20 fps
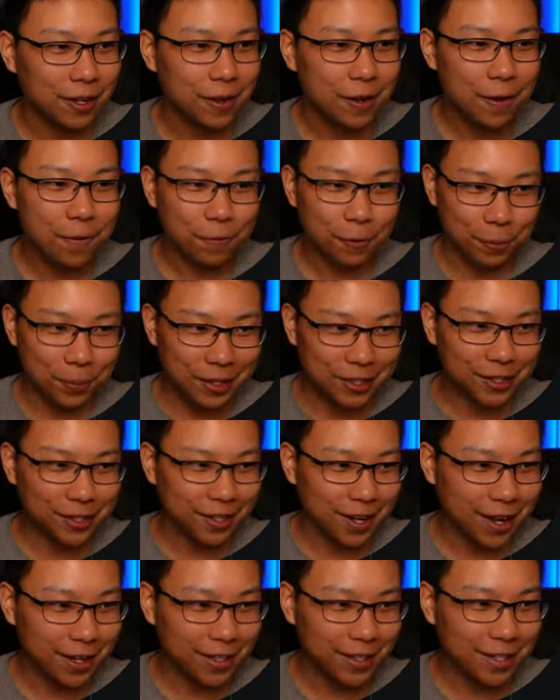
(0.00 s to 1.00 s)
For
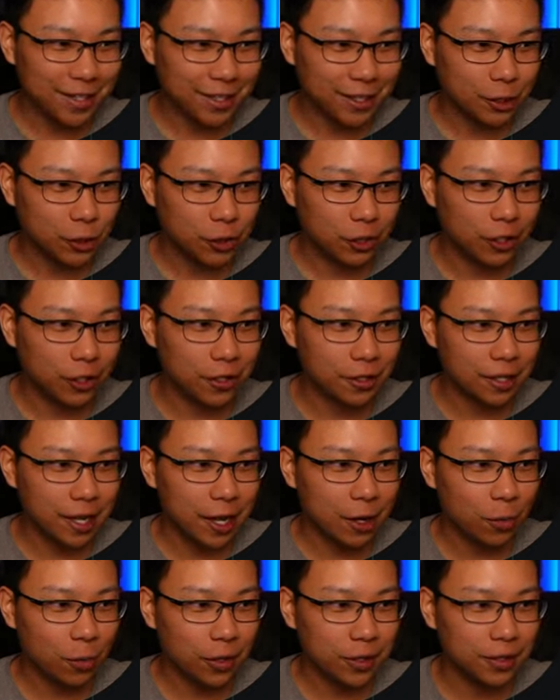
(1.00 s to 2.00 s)
Michinaki, it can trigger his A
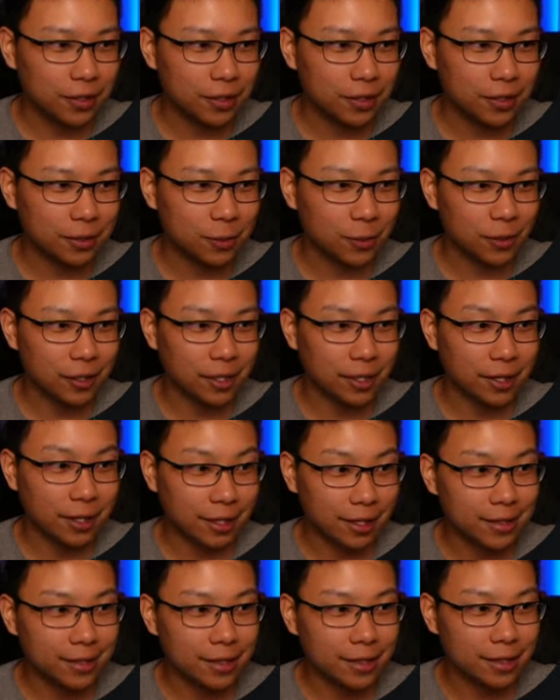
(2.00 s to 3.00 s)
one to uh,
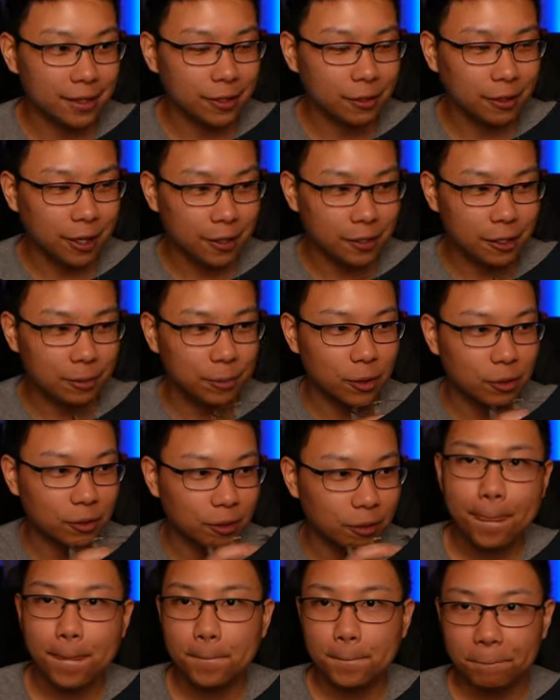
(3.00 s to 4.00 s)
against a single hex opponent.
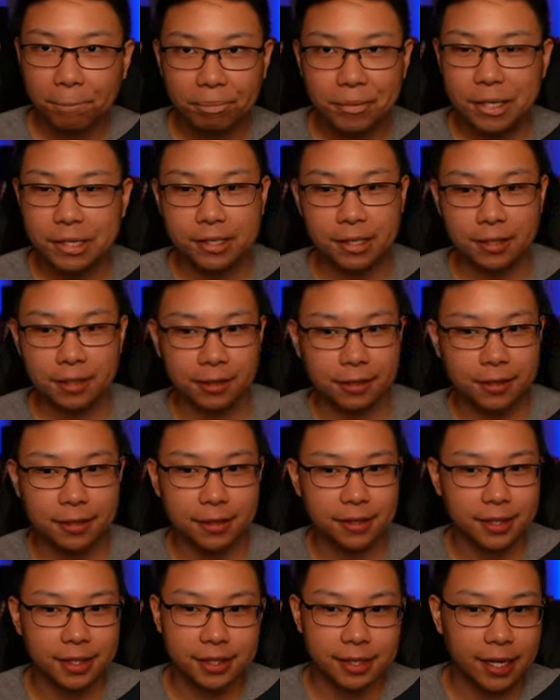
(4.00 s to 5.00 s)
He's, uh, th
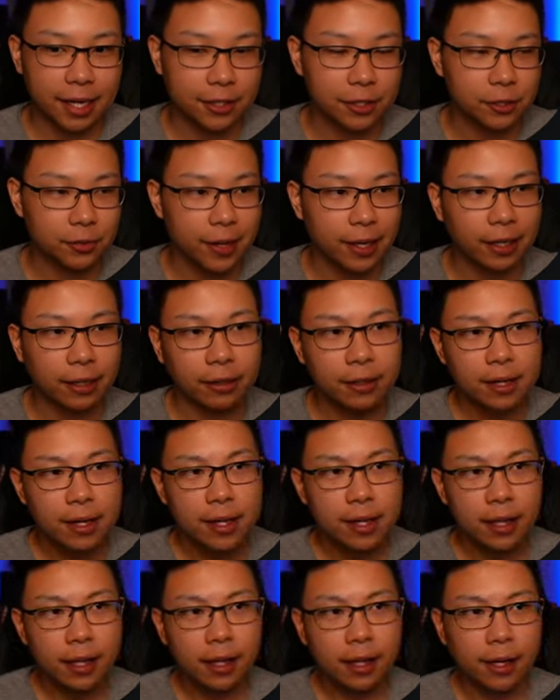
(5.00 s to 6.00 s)
this is the answer right here.
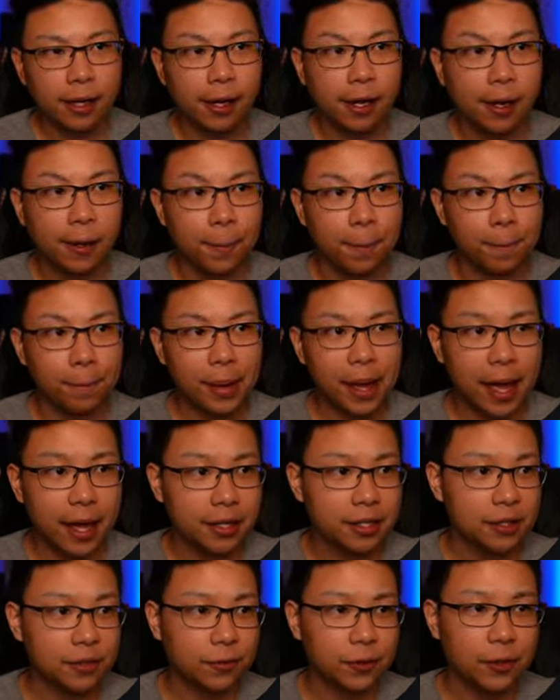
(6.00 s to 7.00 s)
Um,
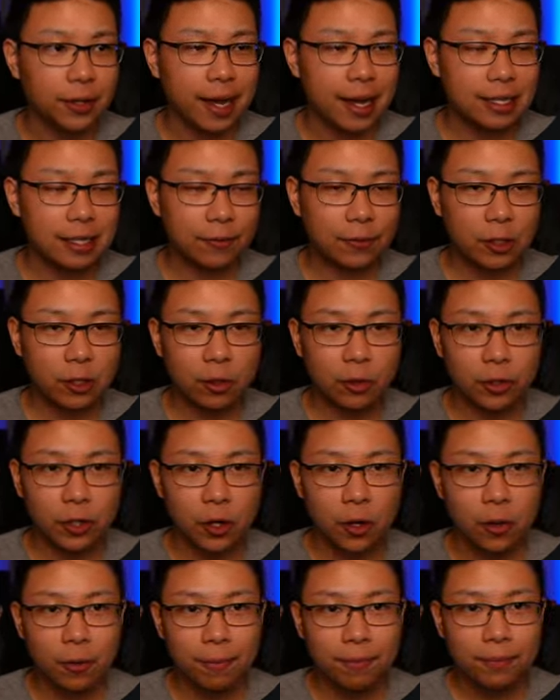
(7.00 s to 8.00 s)
hex, for you guys, if you don't
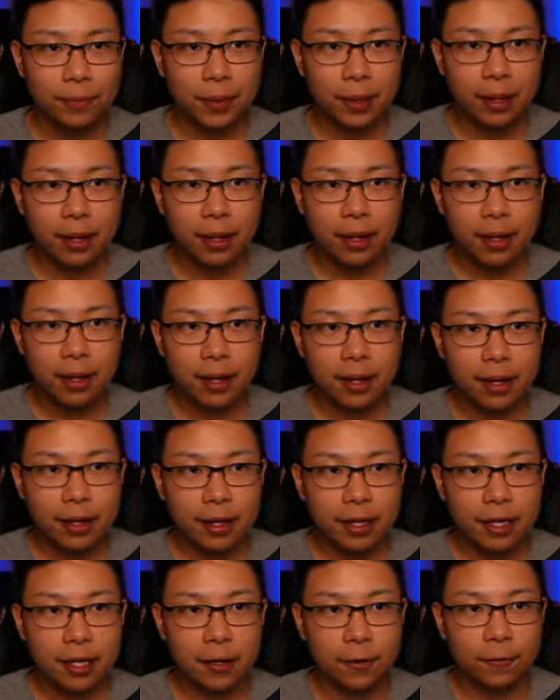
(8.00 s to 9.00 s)
know,
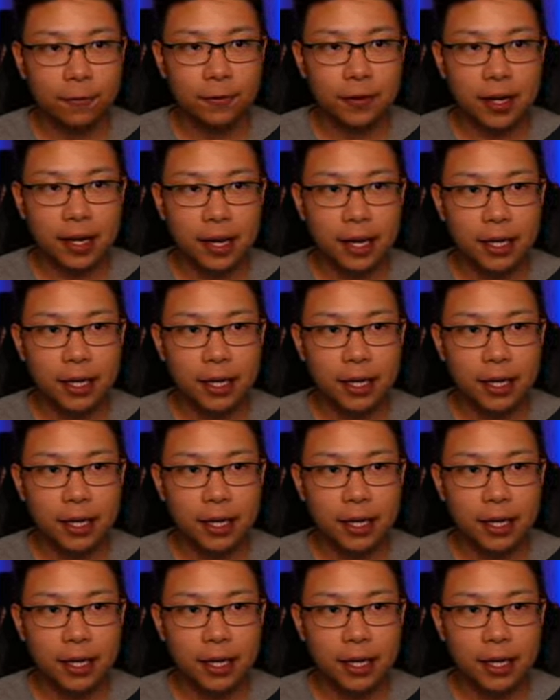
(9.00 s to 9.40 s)
if a